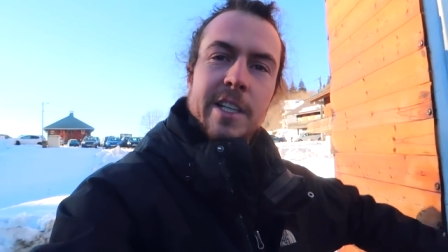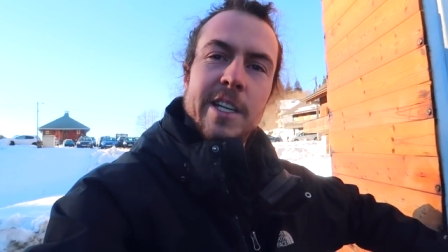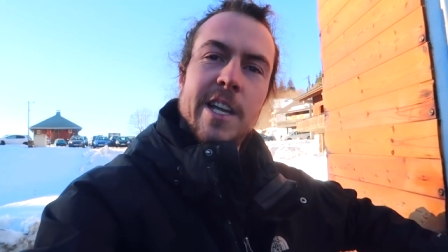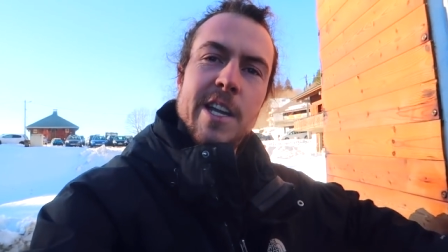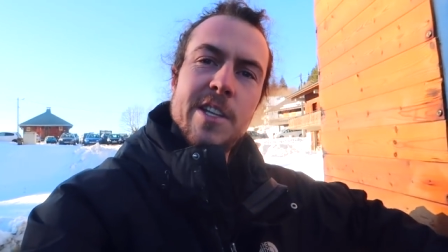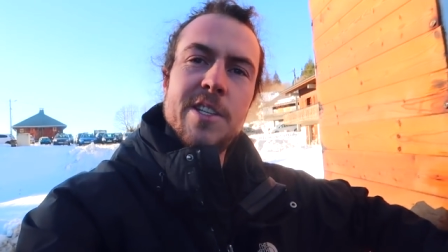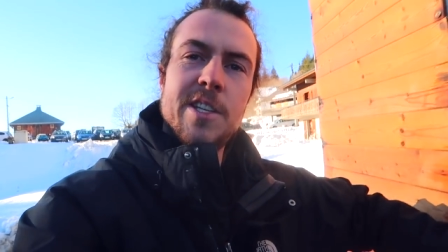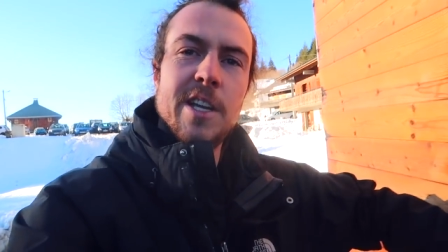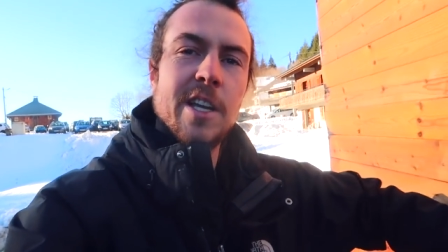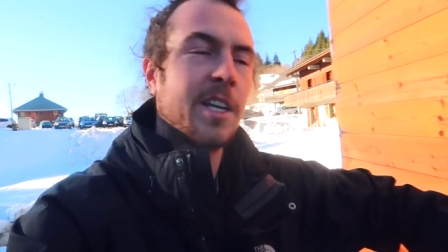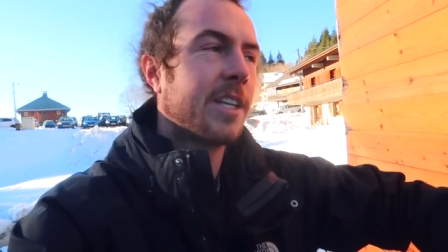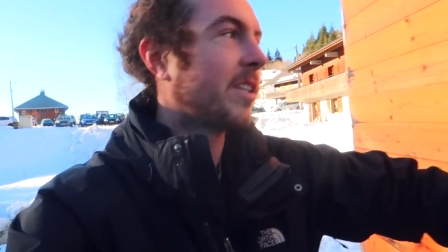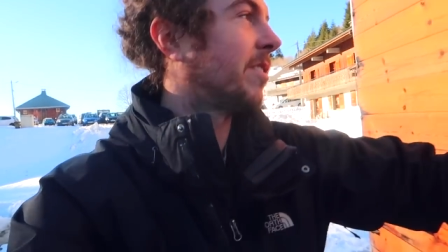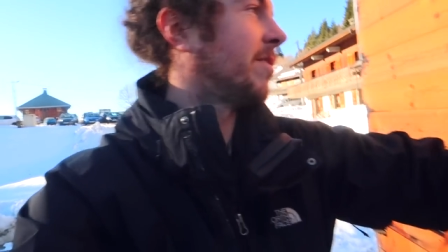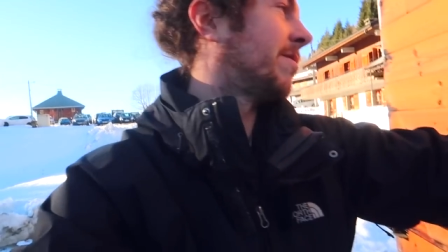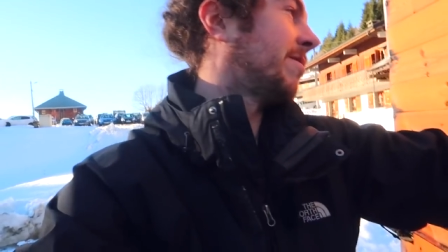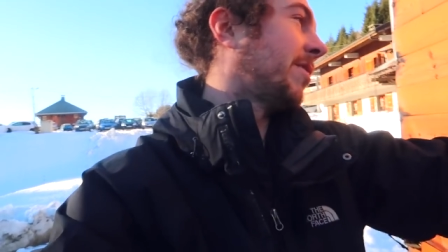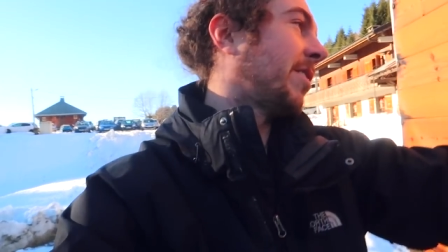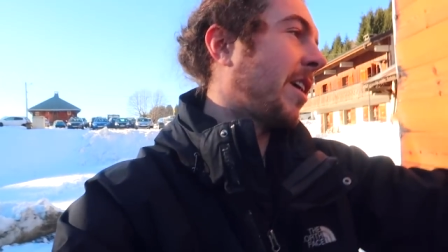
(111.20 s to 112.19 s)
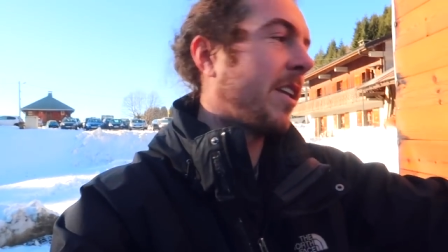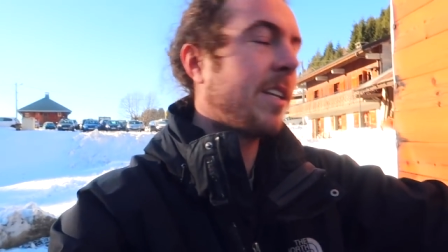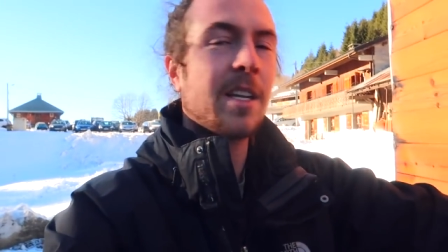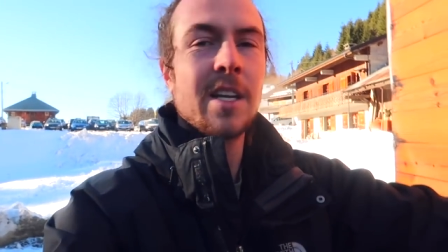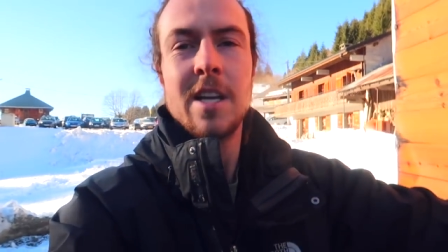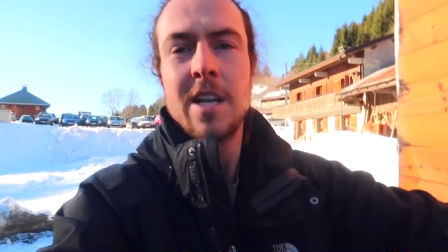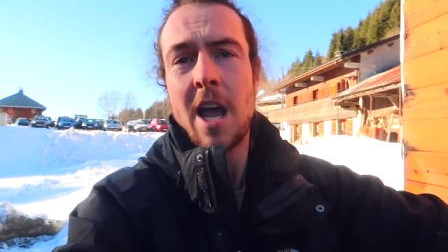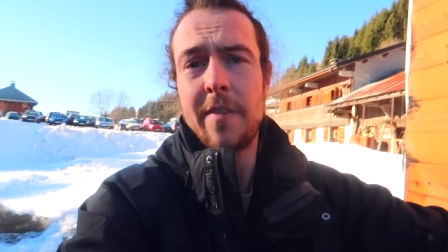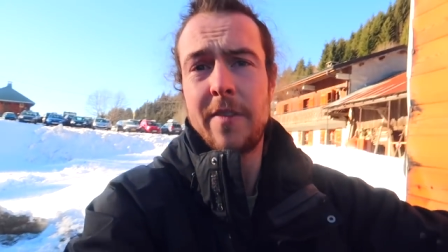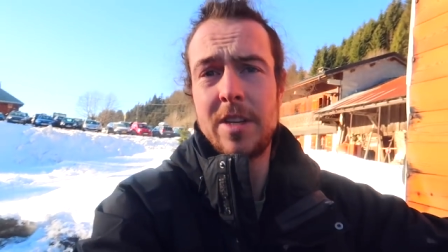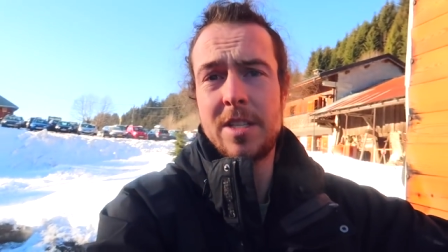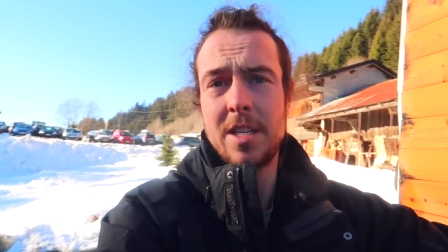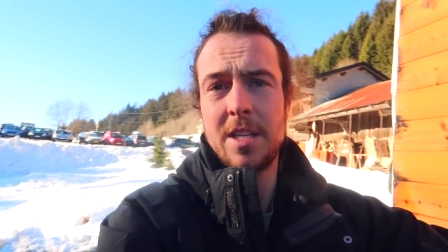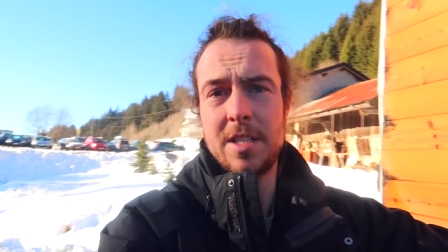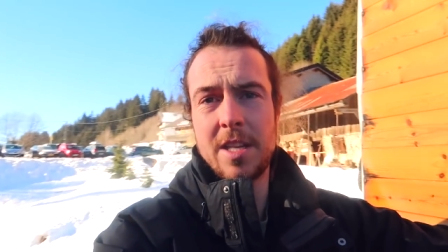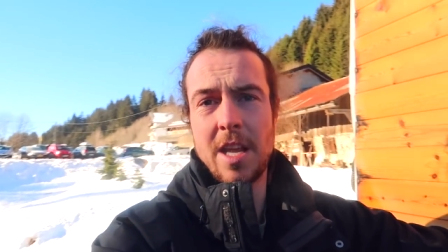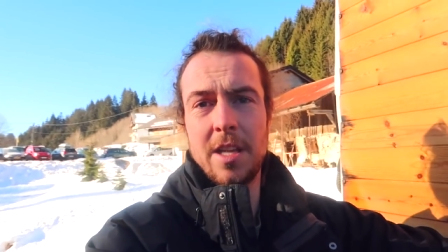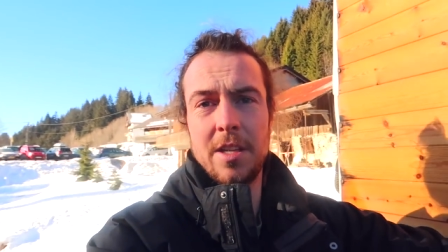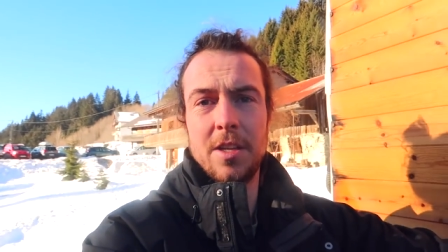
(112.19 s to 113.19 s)
hit it, and then ever
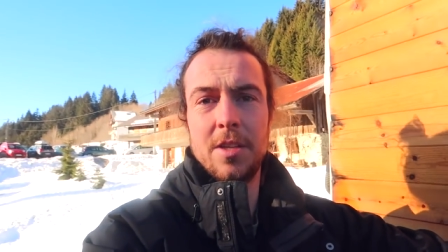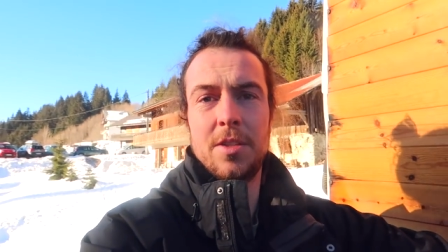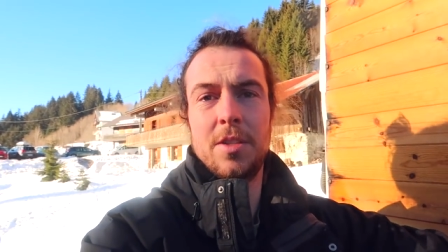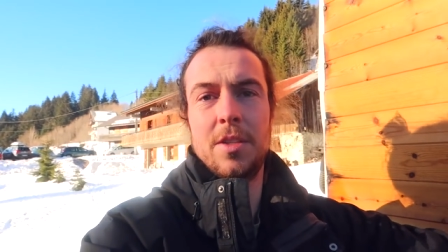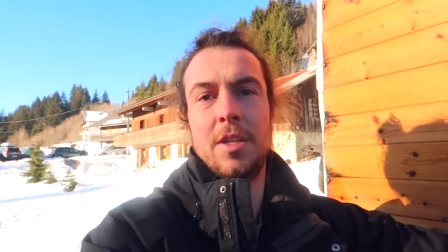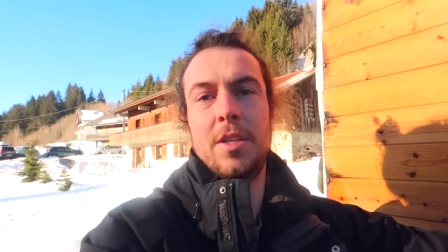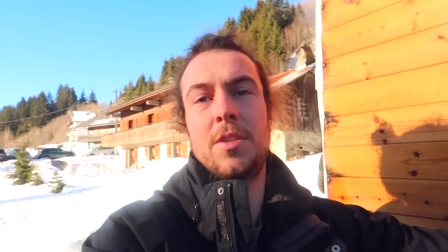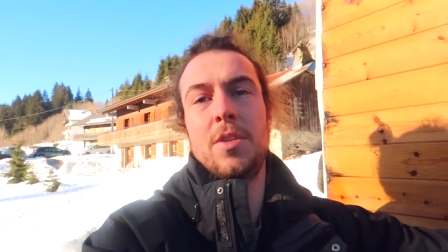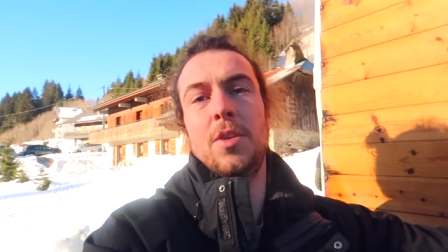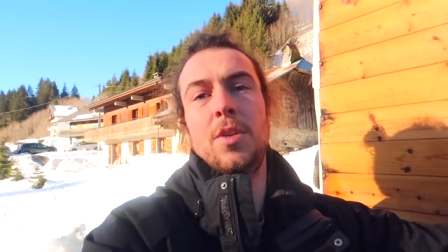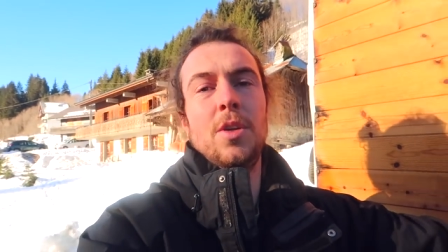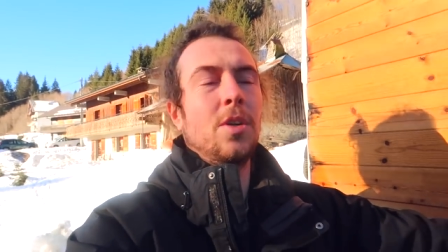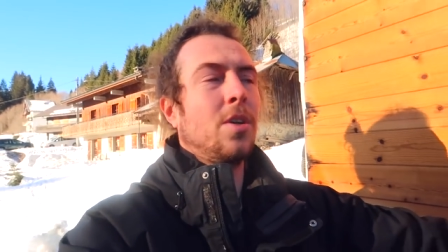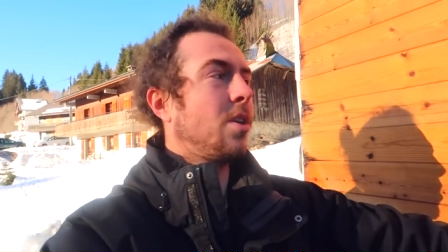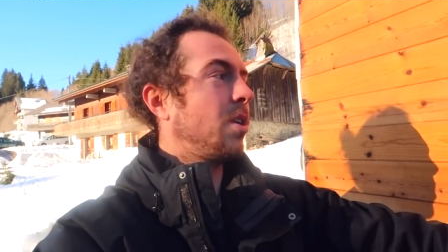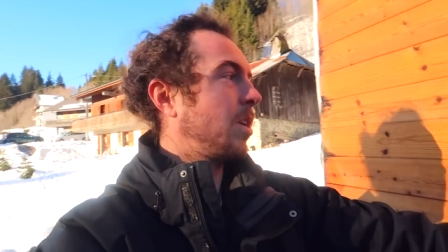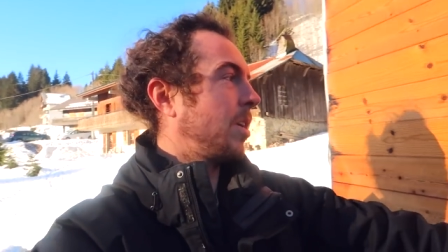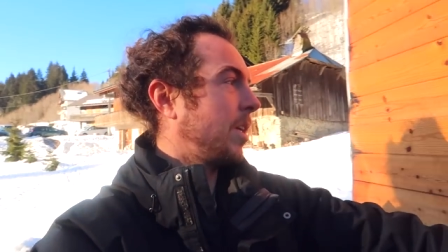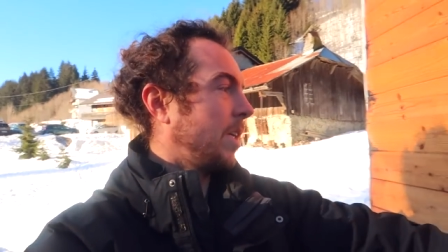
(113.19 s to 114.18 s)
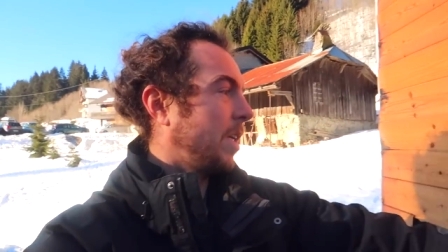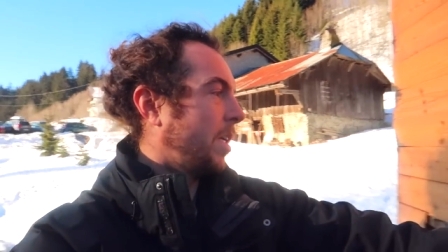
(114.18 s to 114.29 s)
since then the door